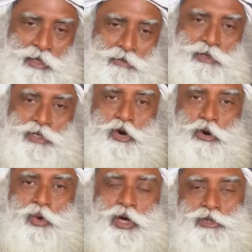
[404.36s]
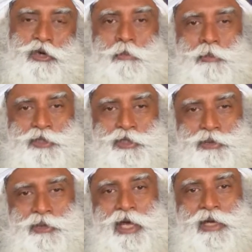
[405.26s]
thing which works opposite
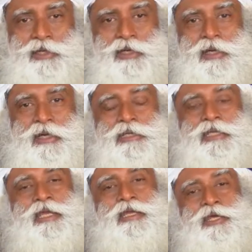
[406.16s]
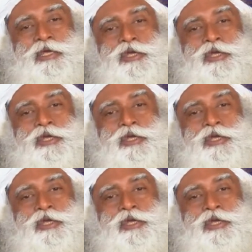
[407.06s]
to that, then